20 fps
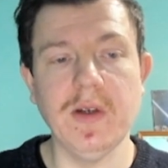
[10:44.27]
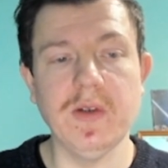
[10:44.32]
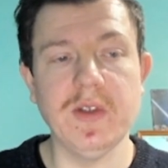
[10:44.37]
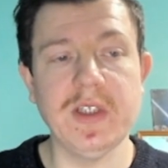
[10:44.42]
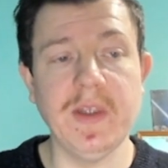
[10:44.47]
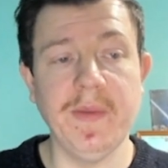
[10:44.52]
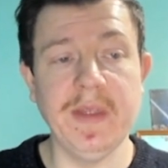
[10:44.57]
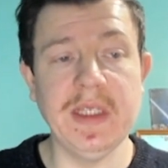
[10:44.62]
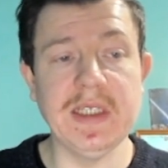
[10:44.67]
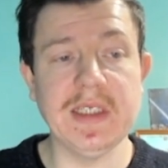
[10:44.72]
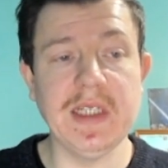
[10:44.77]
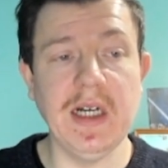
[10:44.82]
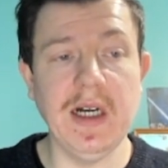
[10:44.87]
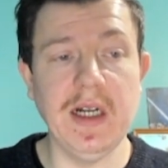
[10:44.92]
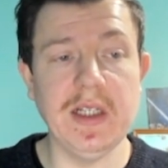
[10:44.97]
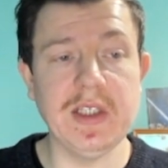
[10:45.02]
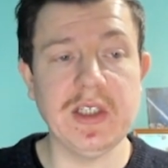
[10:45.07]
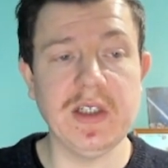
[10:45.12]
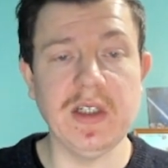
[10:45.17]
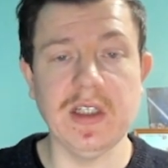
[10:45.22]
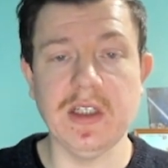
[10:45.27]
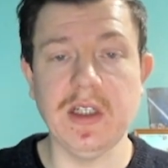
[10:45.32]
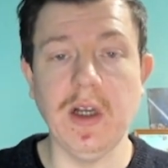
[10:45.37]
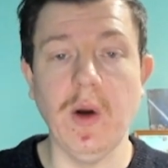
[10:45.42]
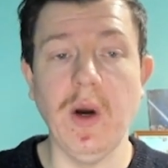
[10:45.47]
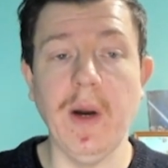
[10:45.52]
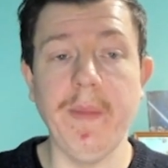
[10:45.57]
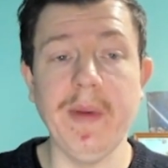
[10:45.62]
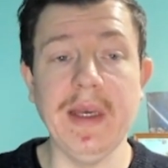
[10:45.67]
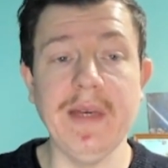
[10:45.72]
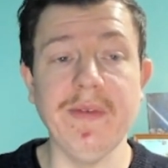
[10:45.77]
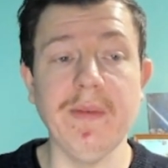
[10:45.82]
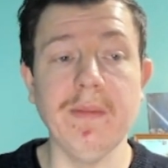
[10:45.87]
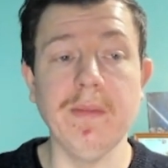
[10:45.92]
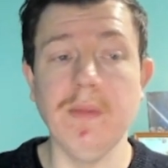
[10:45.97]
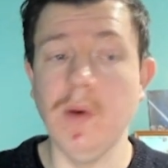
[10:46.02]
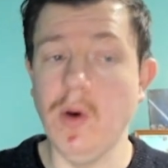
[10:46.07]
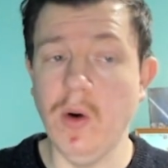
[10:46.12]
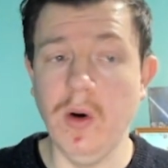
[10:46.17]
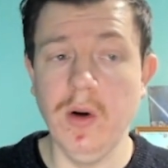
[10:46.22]
So some of these cards could go up even
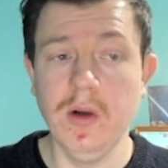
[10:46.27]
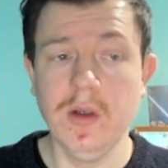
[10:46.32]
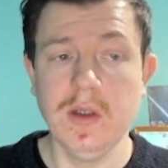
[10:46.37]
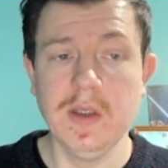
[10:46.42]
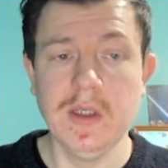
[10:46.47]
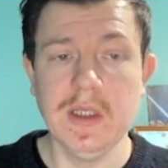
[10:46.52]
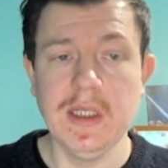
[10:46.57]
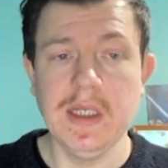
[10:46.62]
more.